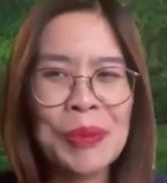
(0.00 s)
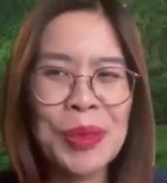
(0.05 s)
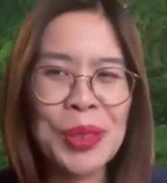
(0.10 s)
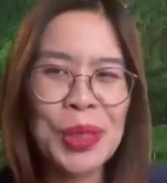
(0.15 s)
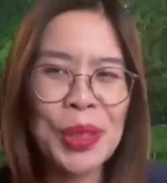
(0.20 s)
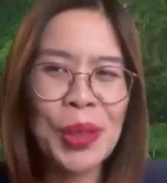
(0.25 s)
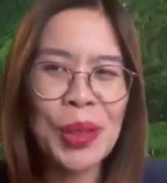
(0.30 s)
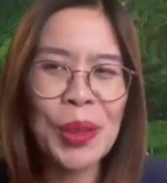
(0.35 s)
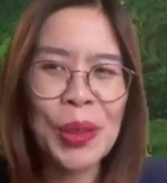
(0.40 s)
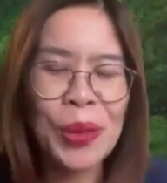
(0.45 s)

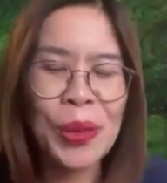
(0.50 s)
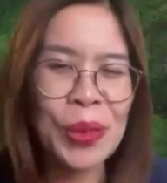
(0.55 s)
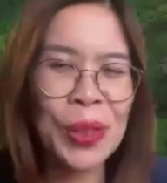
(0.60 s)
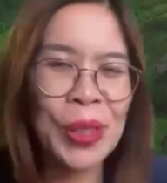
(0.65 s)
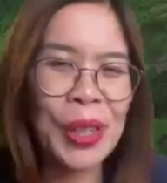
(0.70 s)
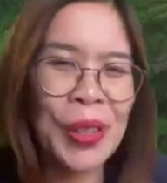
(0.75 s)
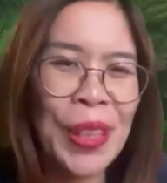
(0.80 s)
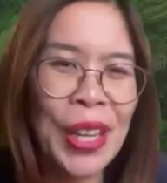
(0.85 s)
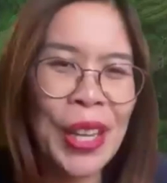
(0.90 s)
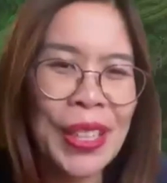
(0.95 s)

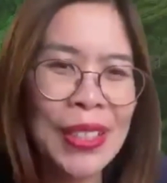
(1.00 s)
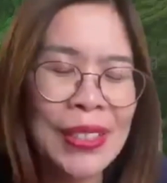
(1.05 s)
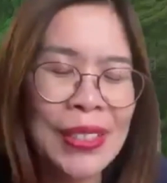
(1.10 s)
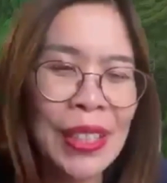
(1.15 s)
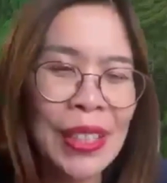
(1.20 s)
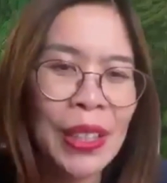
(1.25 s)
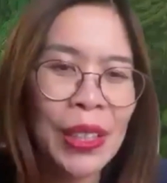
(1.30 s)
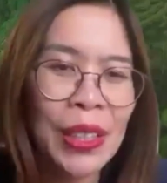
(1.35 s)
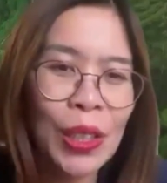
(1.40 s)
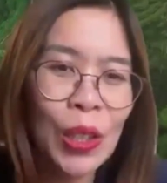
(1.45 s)
So there's
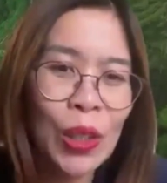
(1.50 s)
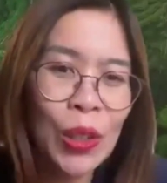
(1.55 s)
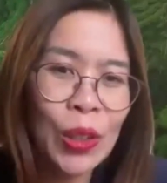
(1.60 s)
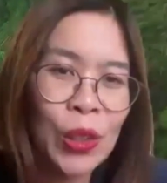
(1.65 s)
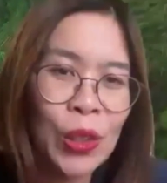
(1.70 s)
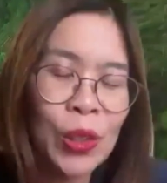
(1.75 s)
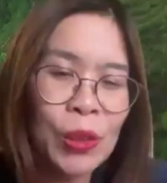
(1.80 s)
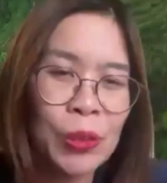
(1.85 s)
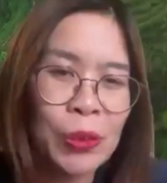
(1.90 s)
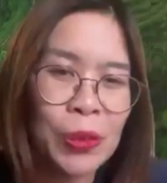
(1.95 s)
a lot
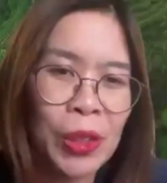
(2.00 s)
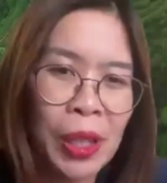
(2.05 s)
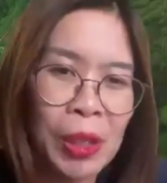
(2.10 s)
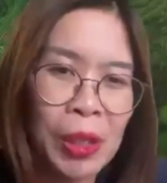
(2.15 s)
of,